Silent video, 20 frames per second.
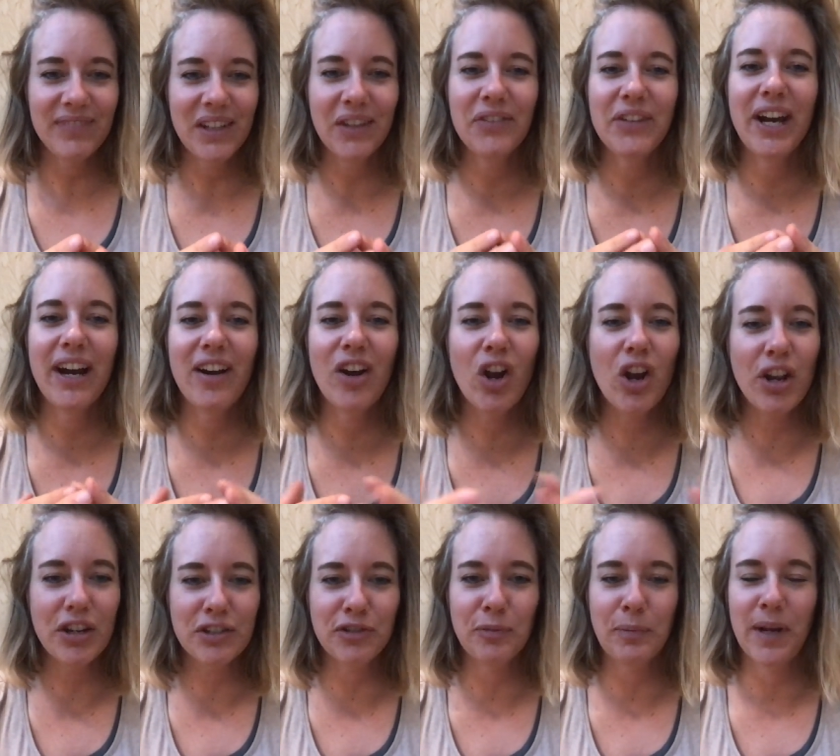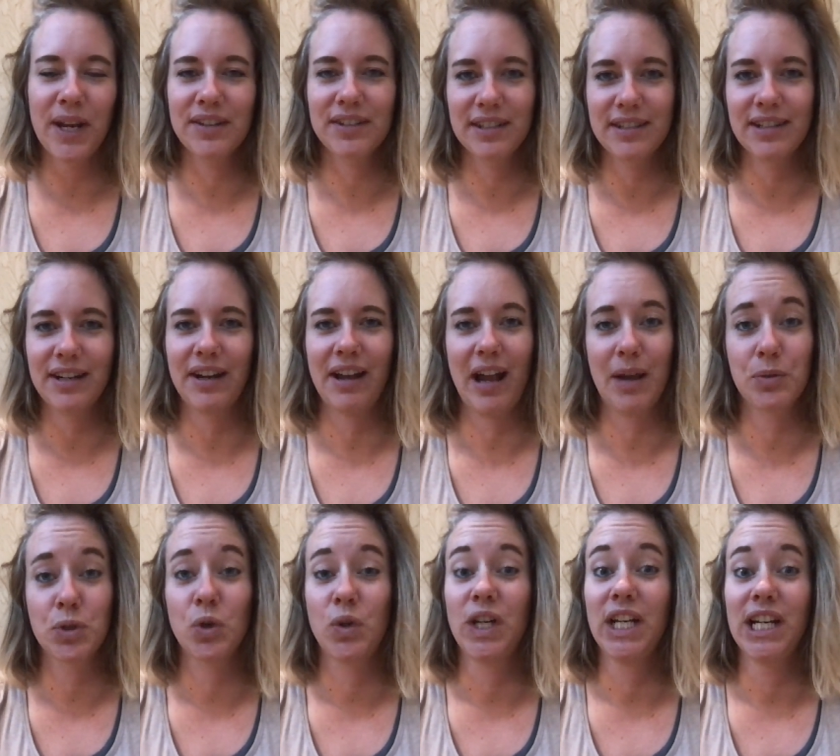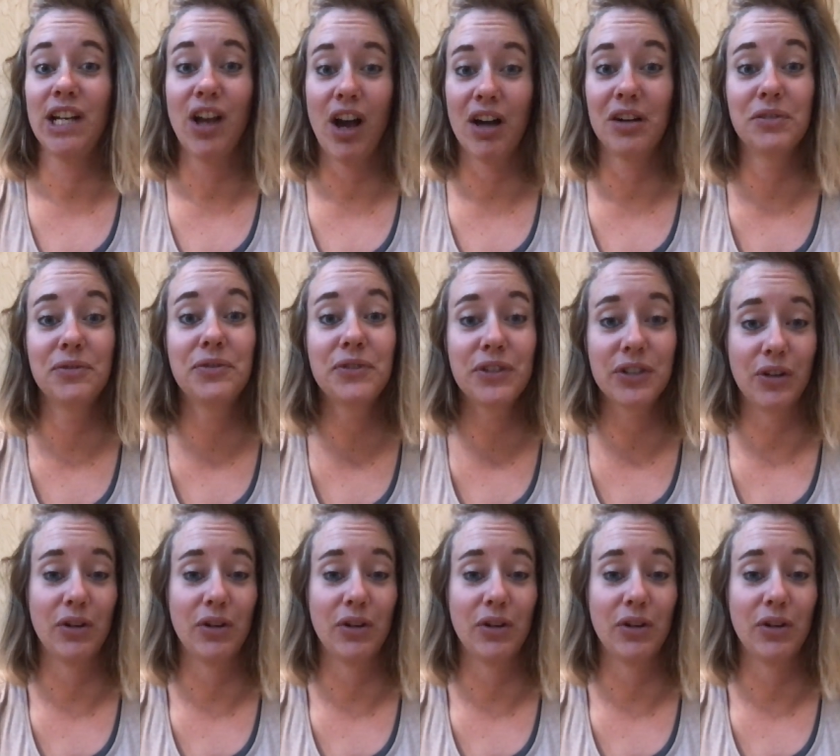there are a lot of places that I absolutely loved,